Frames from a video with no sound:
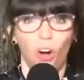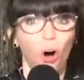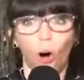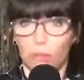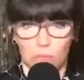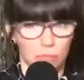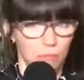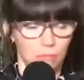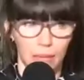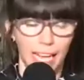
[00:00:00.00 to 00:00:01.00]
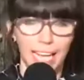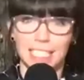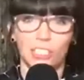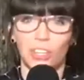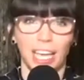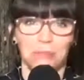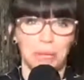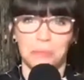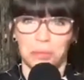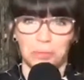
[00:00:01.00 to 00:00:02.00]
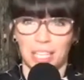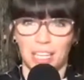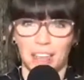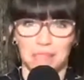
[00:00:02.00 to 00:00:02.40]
all. Like I still can't read music,